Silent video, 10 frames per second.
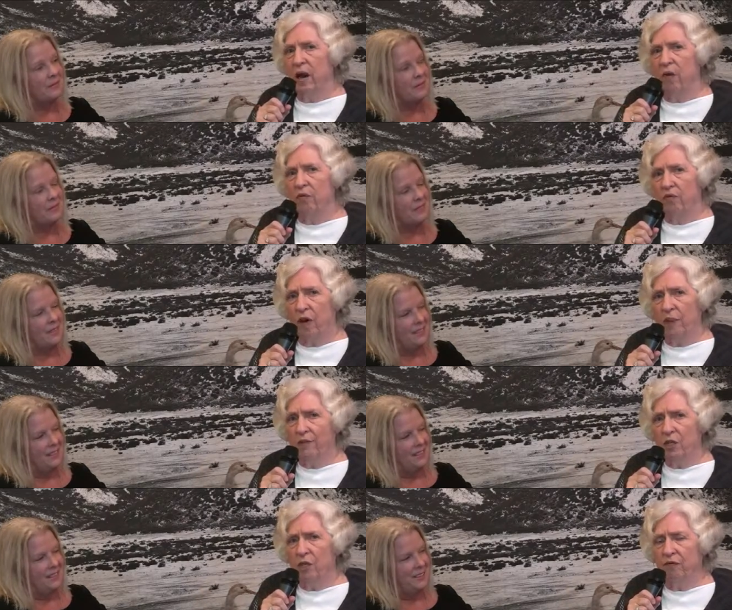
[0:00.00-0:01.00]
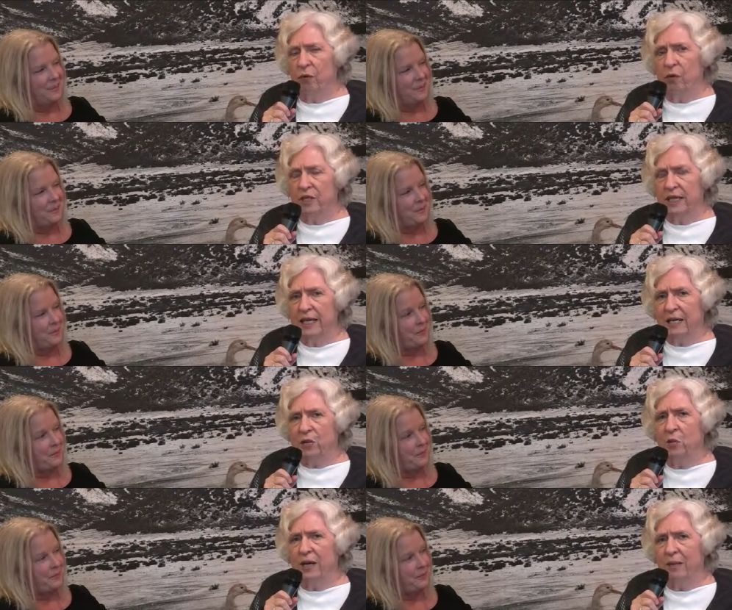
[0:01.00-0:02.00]
Speaker 1: or from
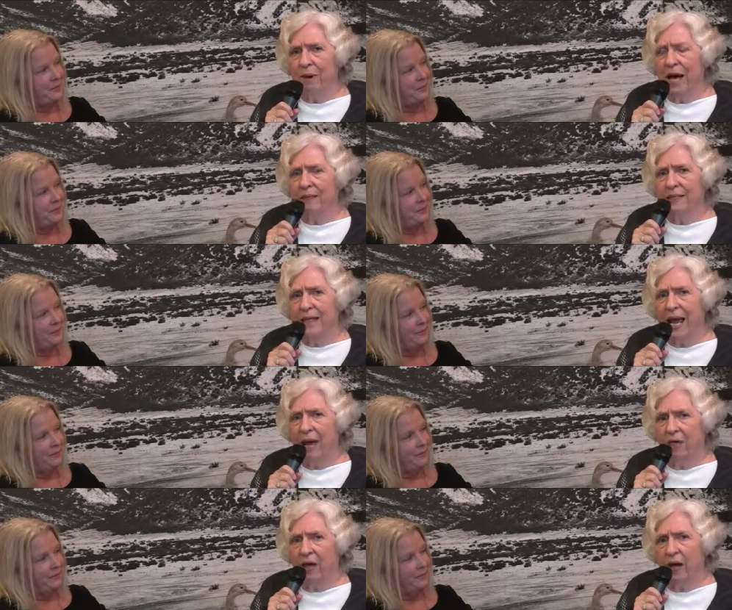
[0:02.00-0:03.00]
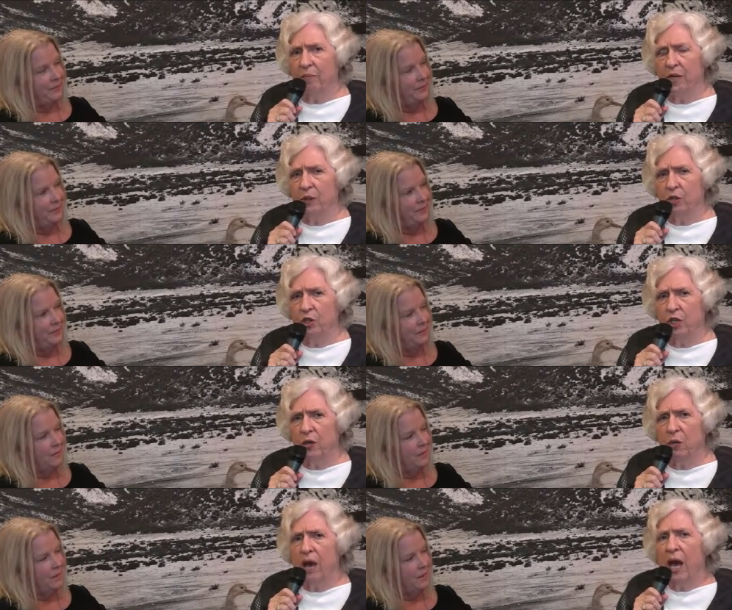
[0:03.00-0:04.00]
214, 20 miles south of
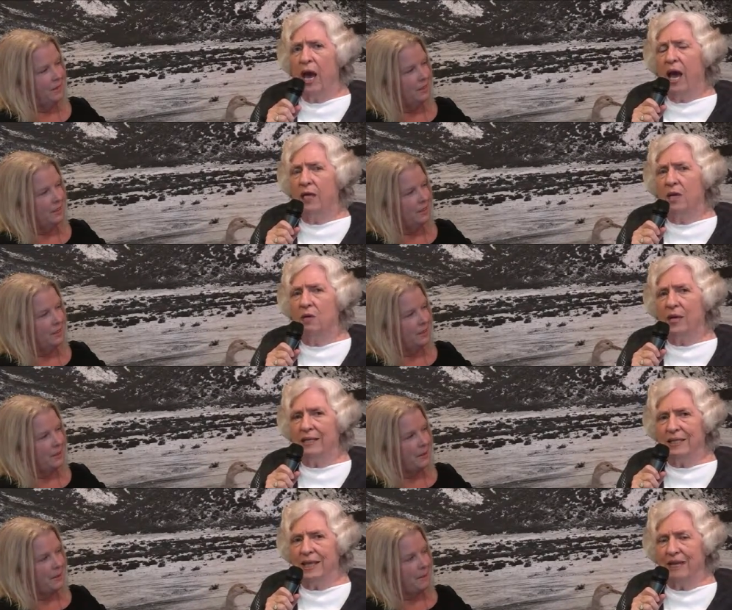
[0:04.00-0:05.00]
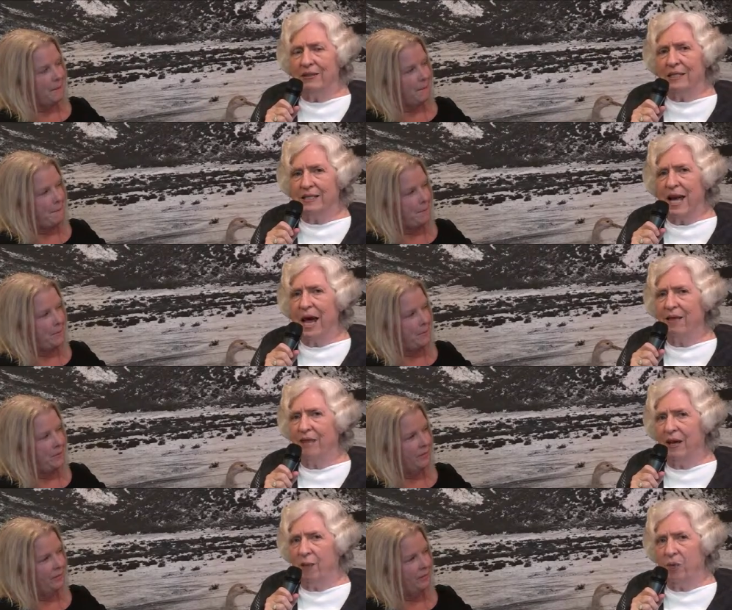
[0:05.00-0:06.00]
Muleshoe, you can see the
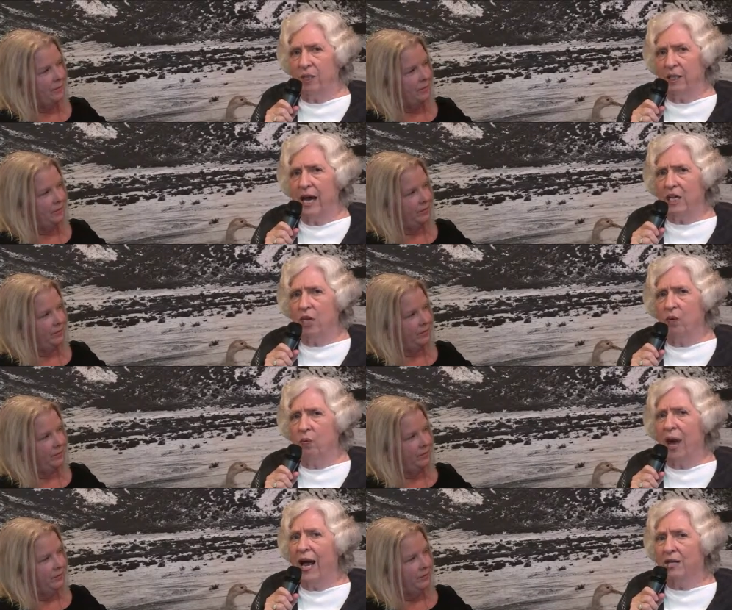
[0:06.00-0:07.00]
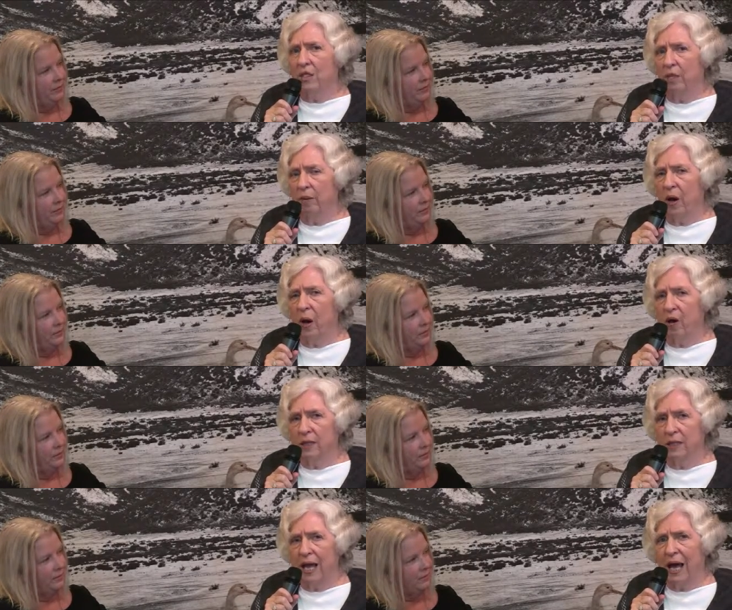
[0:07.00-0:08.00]
sign that will take you right to the
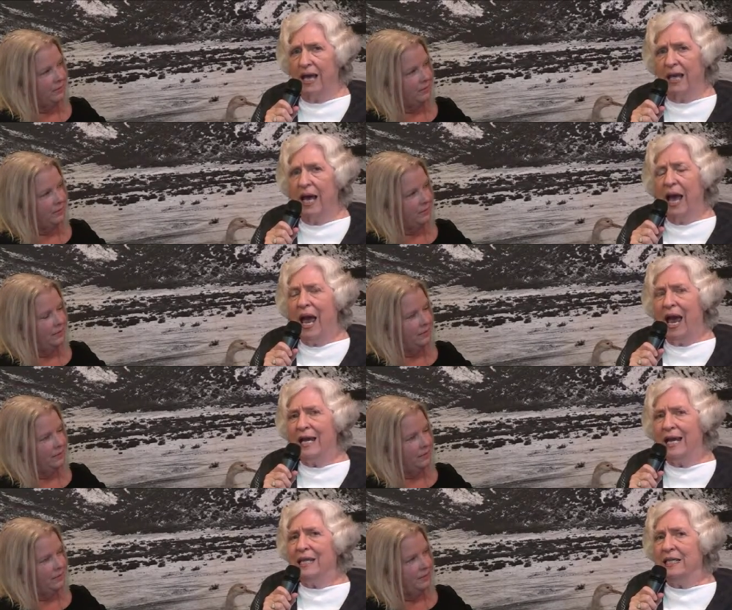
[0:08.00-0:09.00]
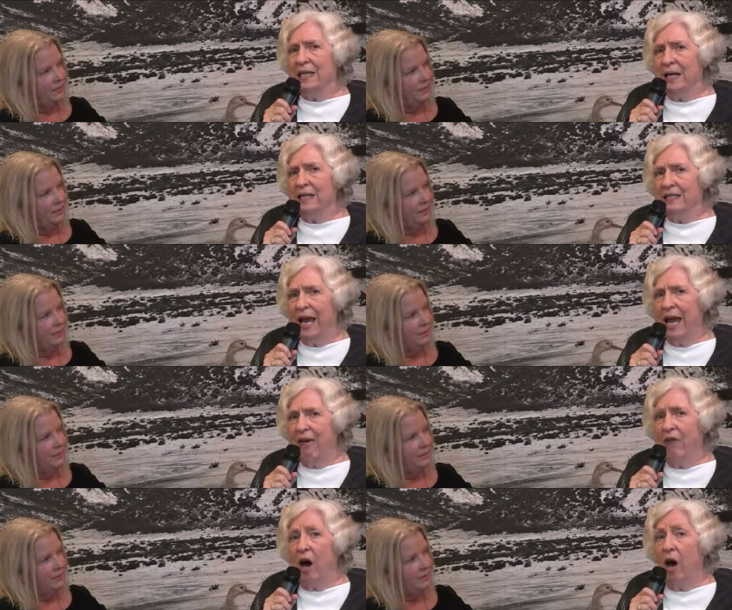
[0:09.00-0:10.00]
Paul's Lake, and it does
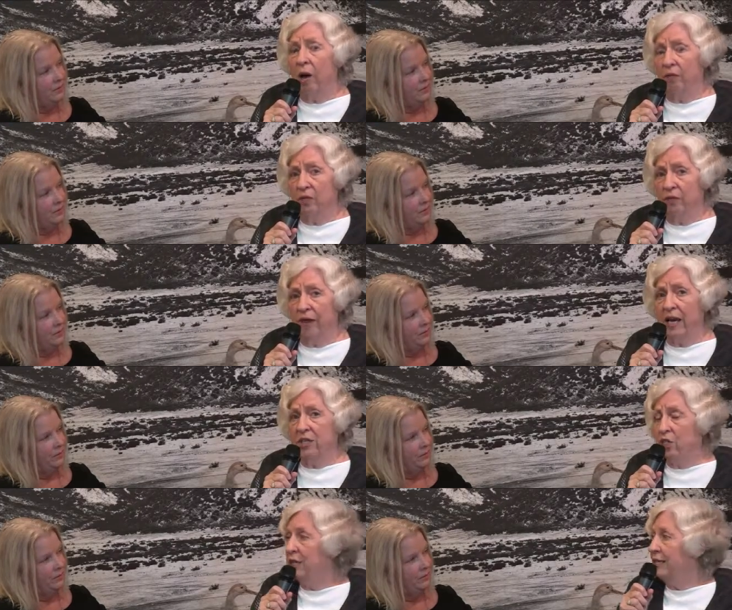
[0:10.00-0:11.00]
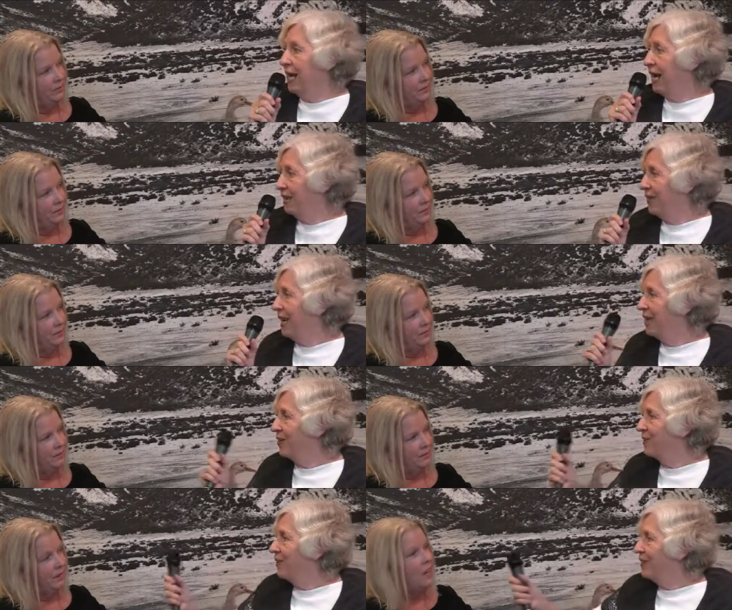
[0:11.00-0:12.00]
have an observation deck
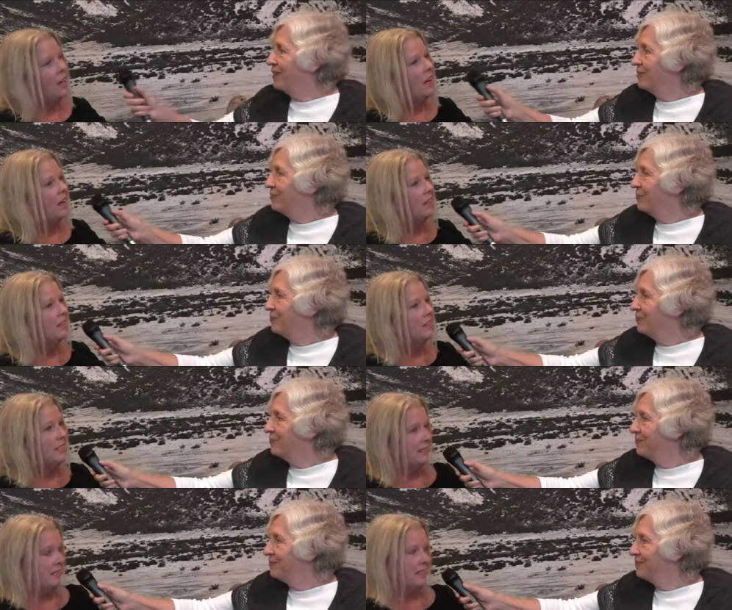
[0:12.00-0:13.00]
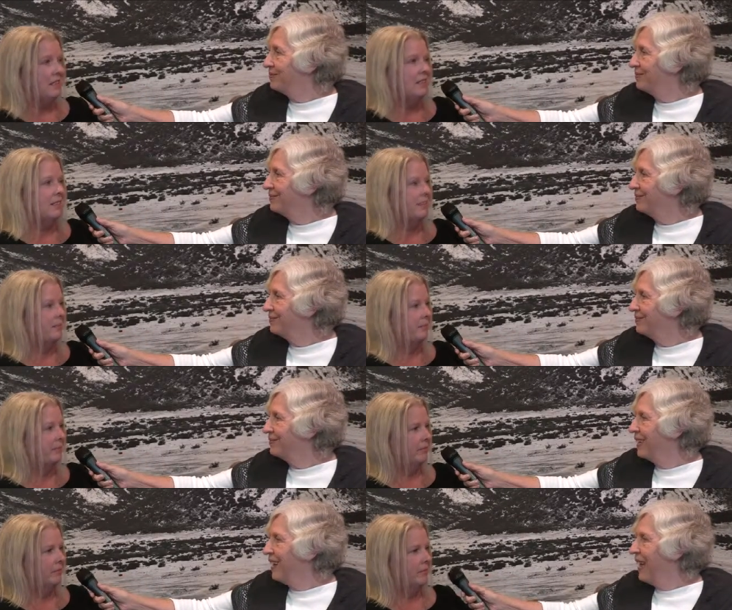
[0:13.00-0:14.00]
there. Uh, yes, it does.
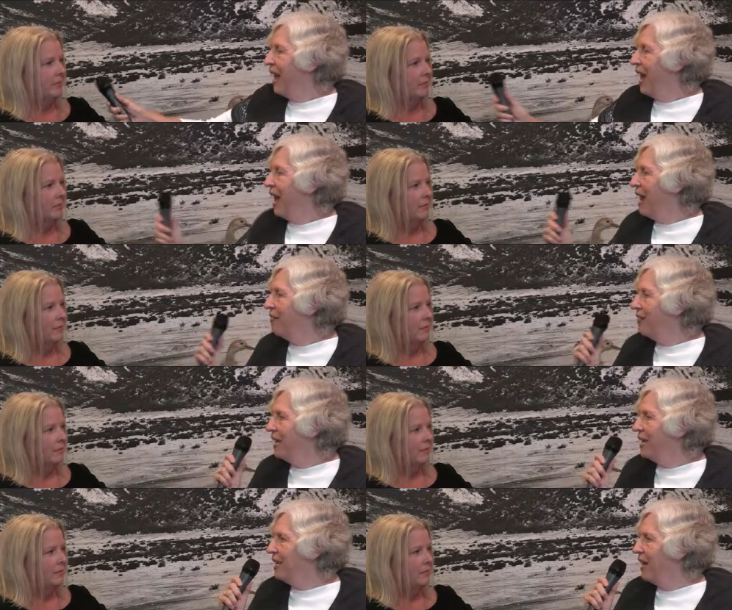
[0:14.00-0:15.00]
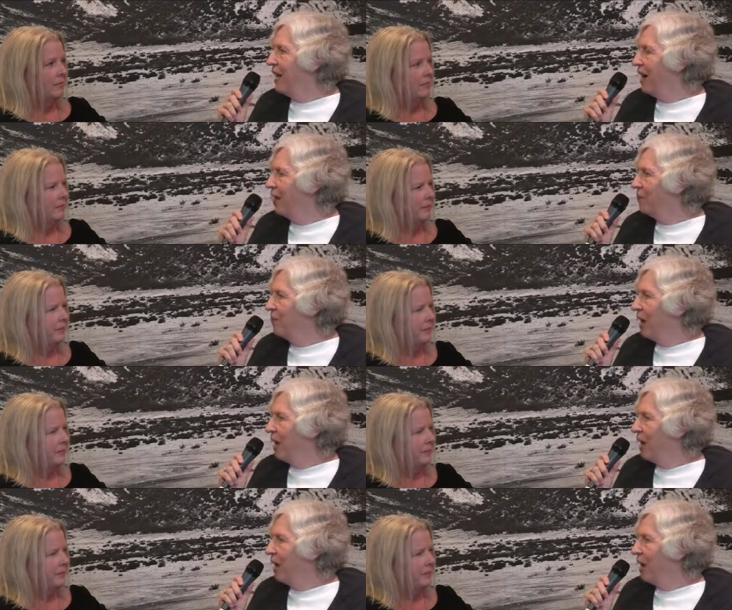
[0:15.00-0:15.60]
And then, uh,